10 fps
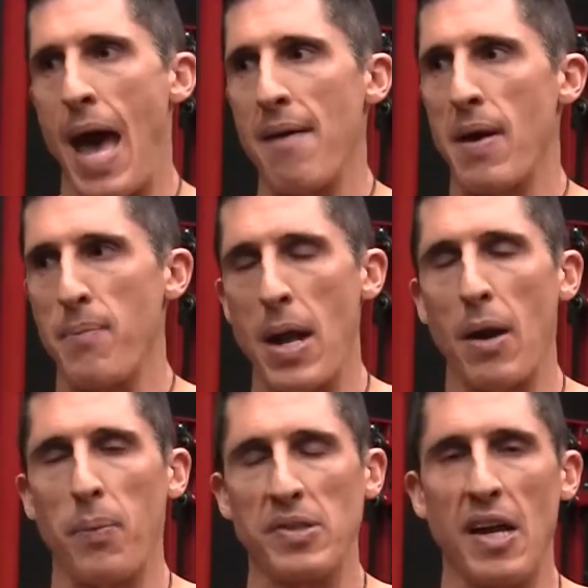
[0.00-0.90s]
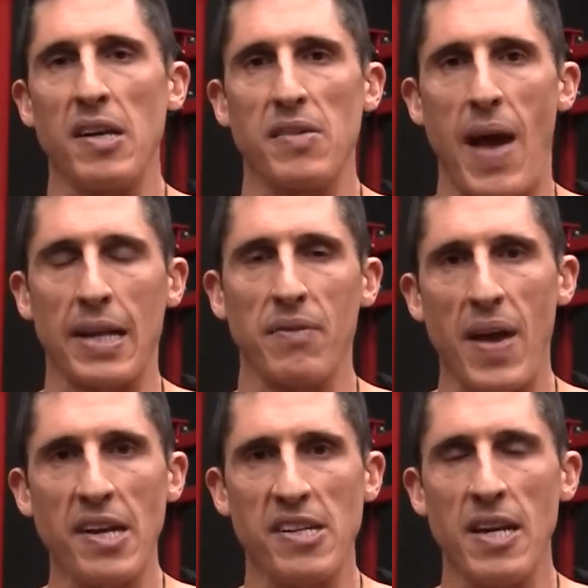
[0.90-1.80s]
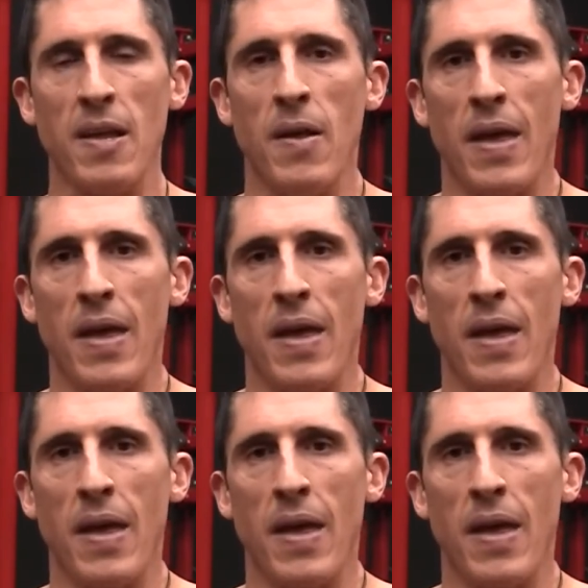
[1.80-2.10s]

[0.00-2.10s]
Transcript: have a better percentage of activation,